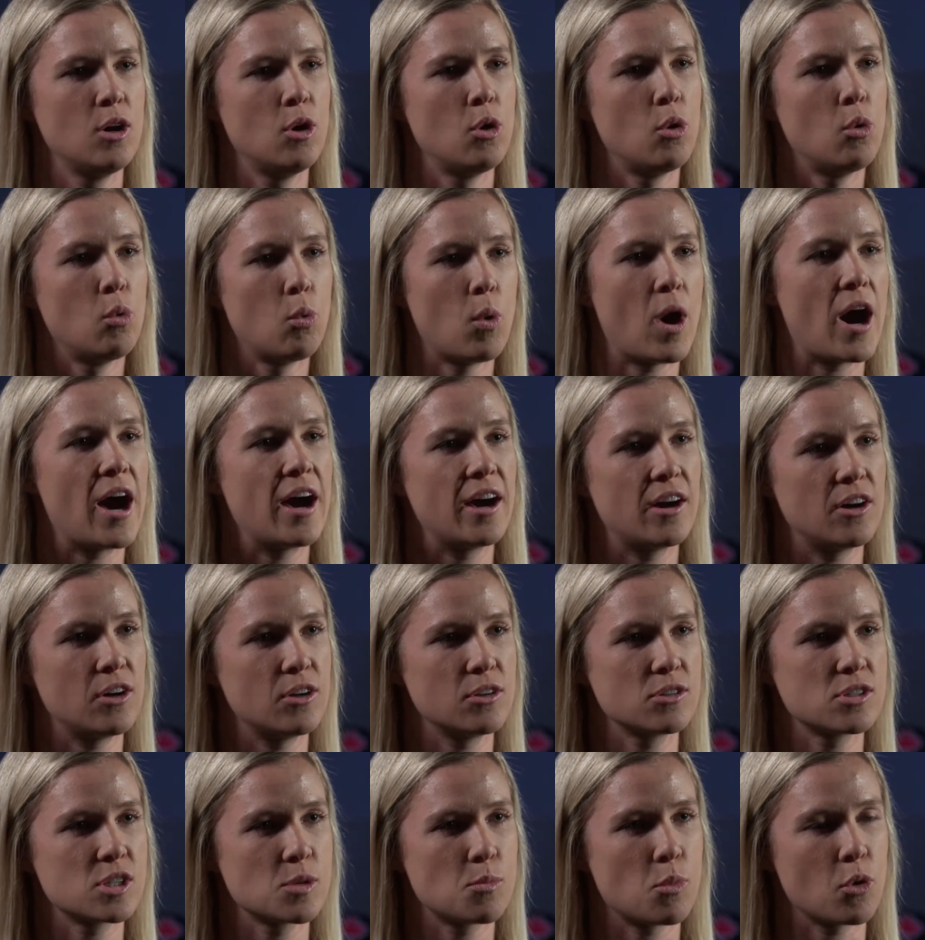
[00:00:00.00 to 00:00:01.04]

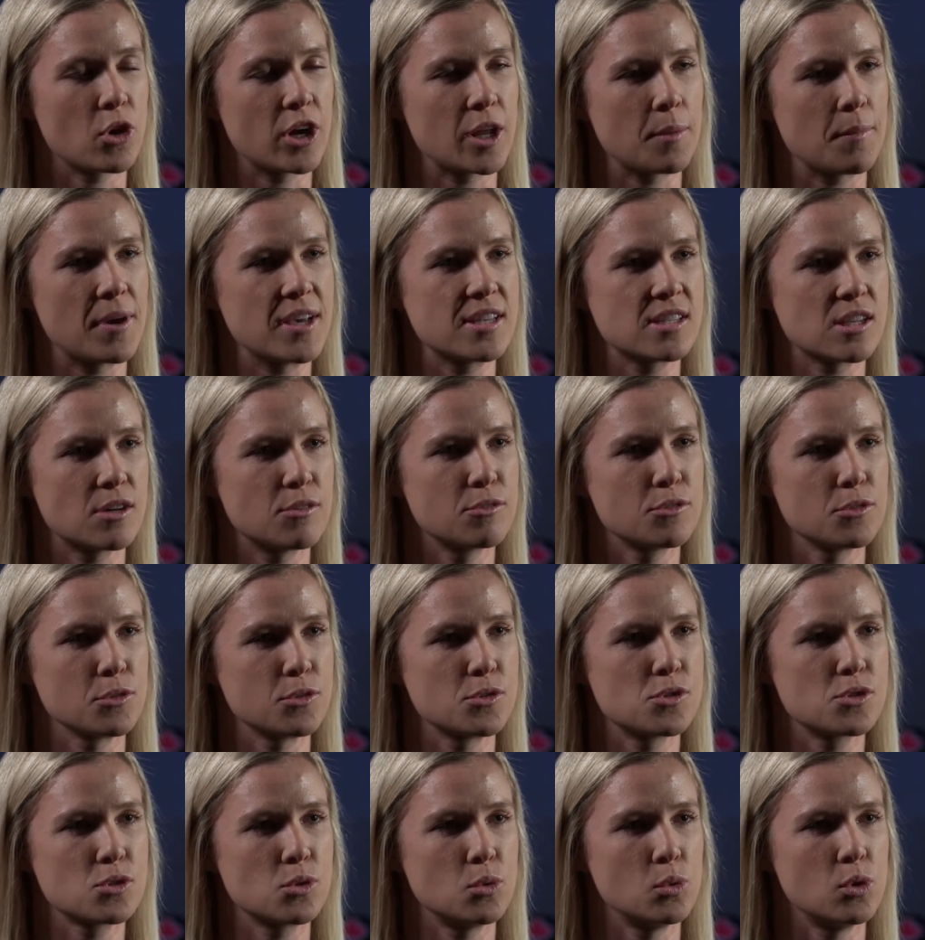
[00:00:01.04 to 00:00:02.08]
while supporting myself through
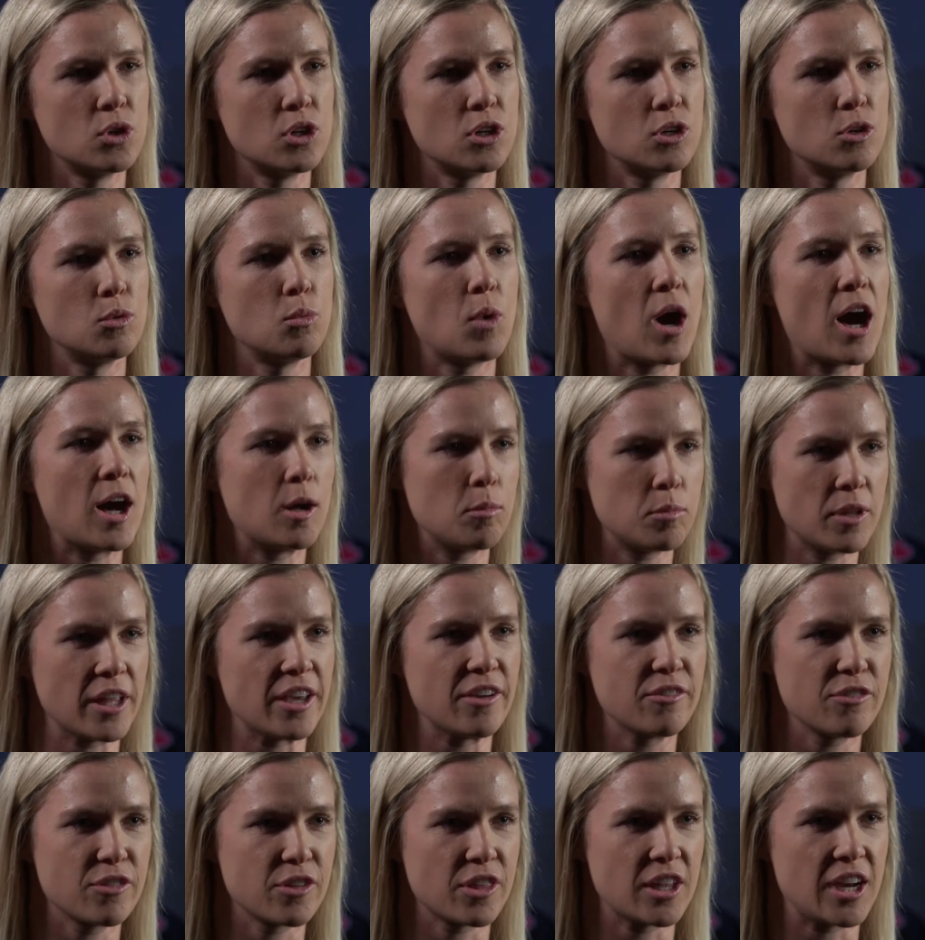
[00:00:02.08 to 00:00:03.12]
school while
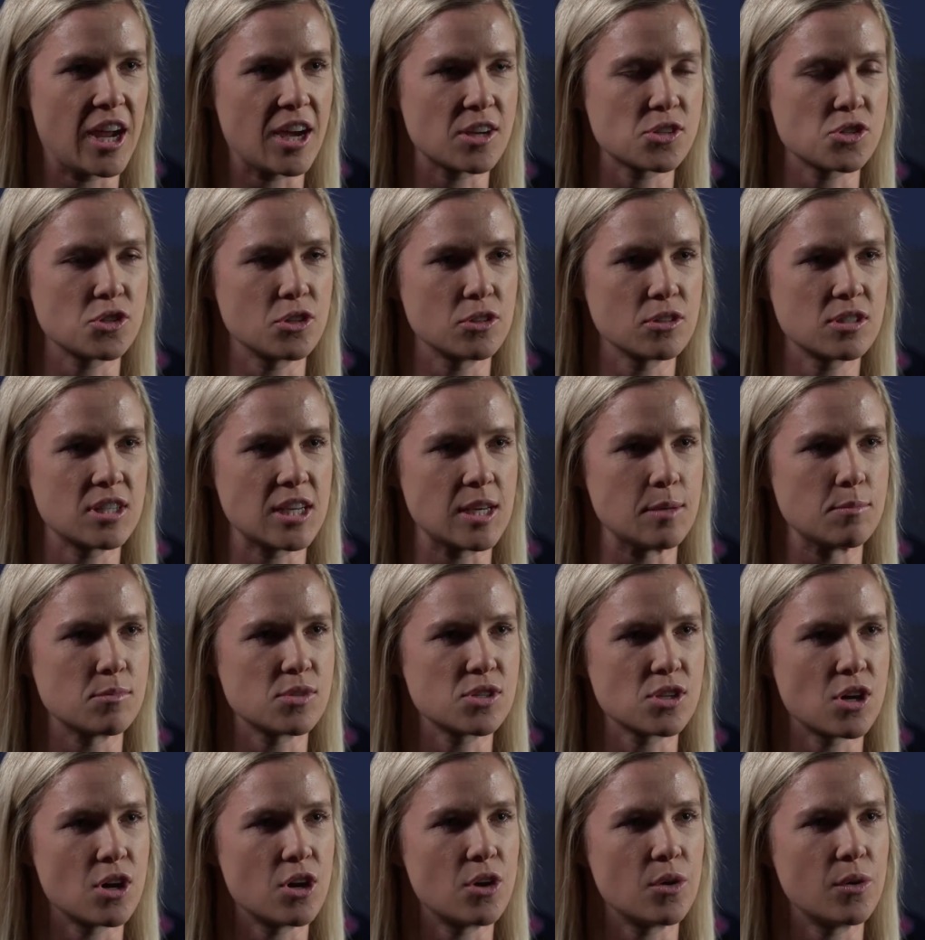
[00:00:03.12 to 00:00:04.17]
playing for the national team.
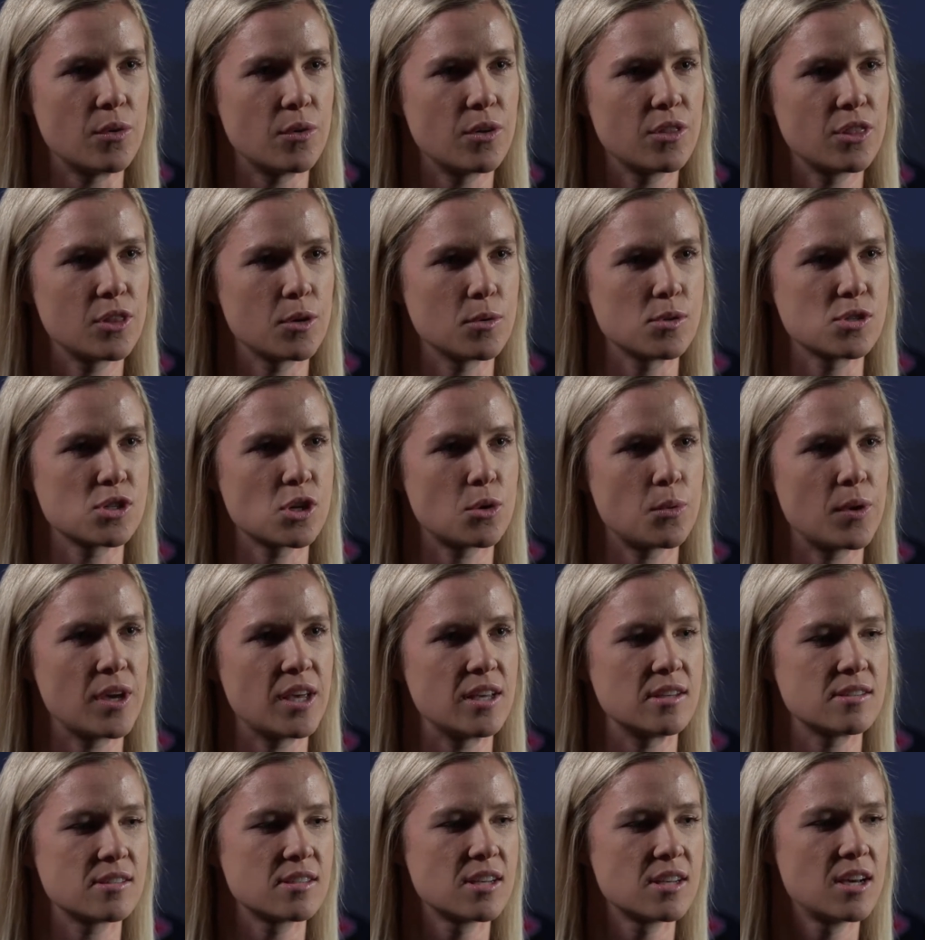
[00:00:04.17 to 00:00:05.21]
So there was
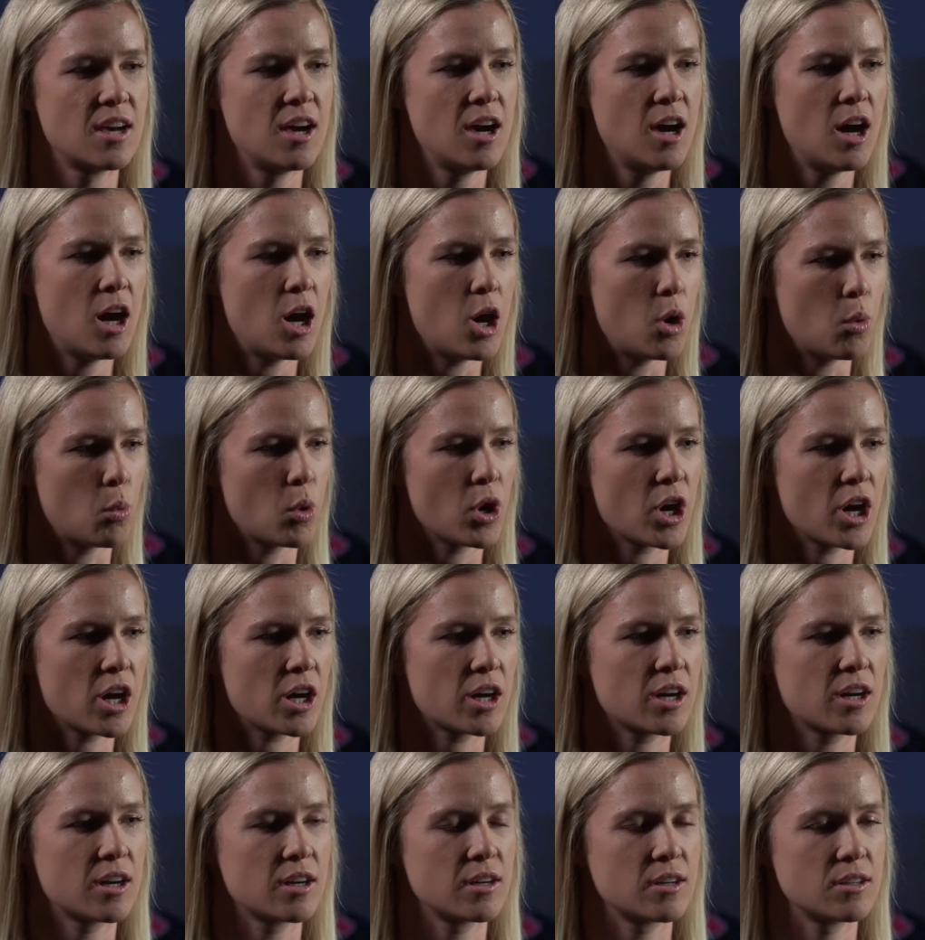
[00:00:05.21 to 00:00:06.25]
always a
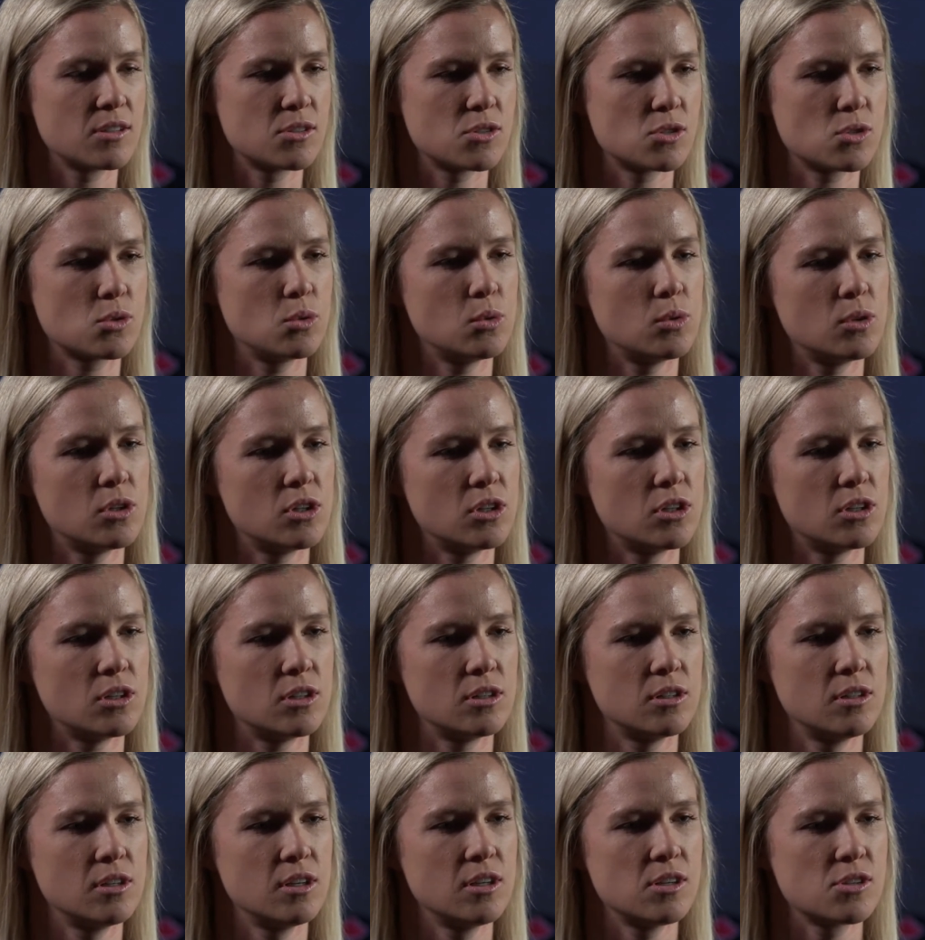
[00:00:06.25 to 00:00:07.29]
work, school,
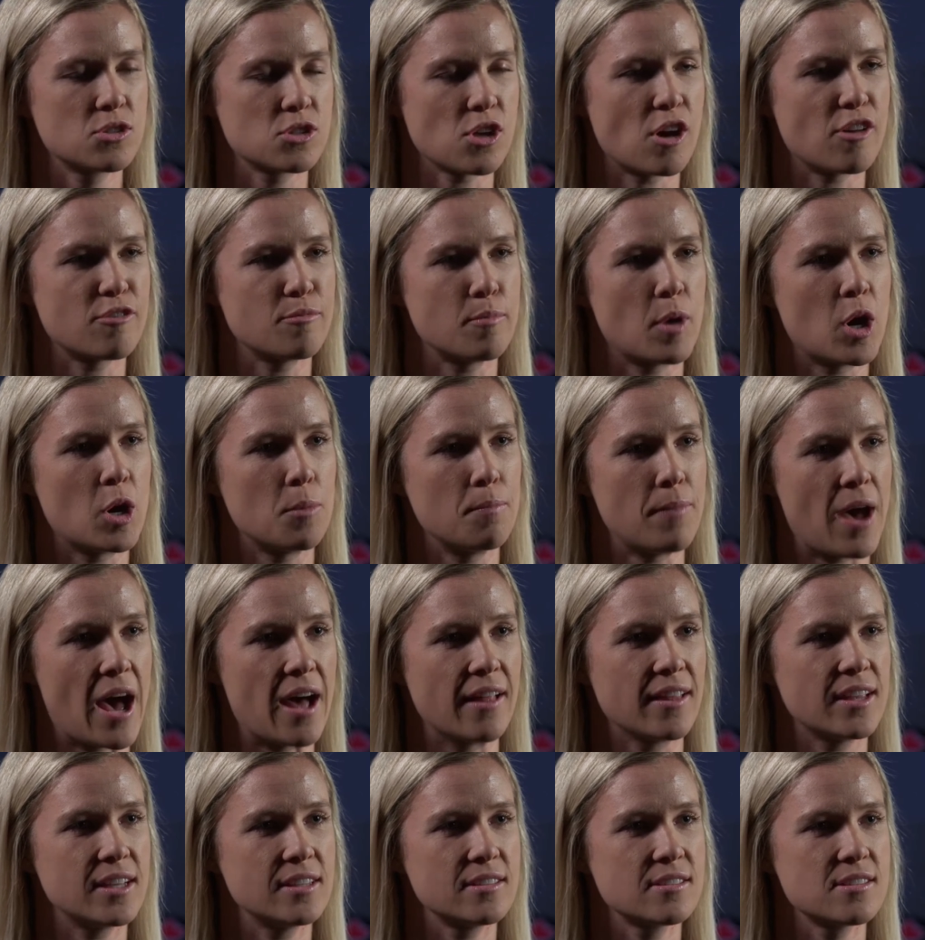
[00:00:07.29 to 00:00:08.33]
softball
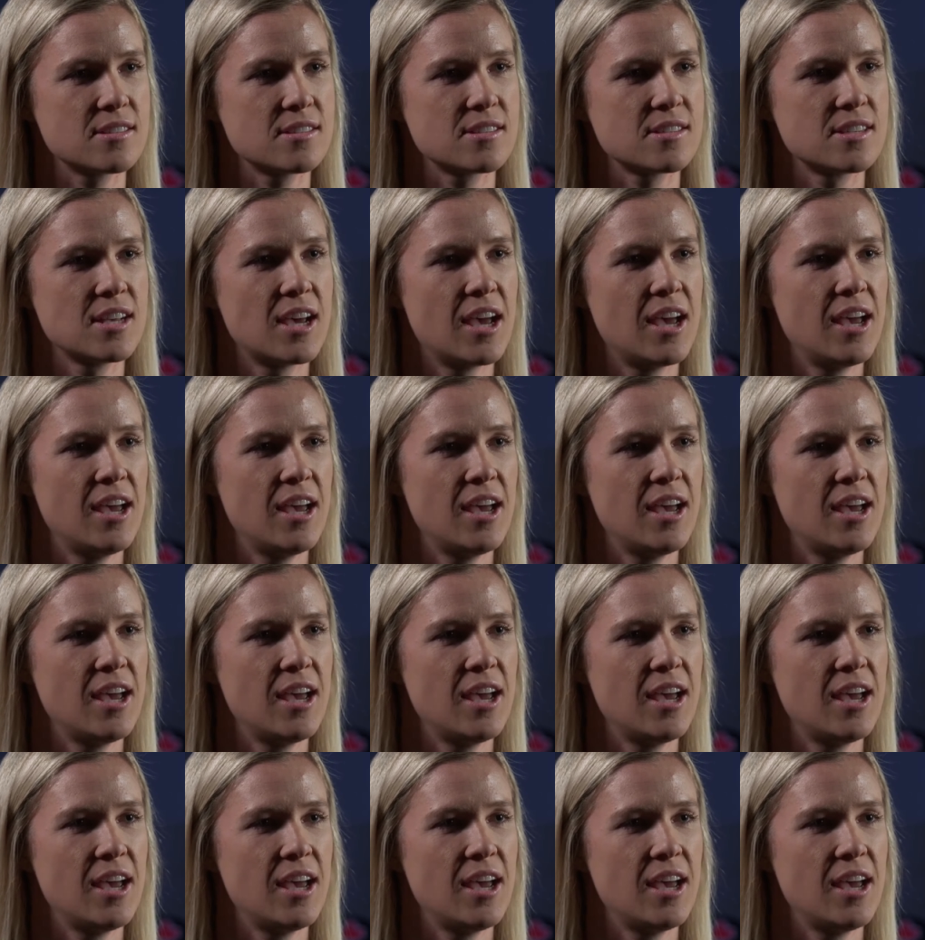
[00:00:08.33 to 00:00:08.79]
balance.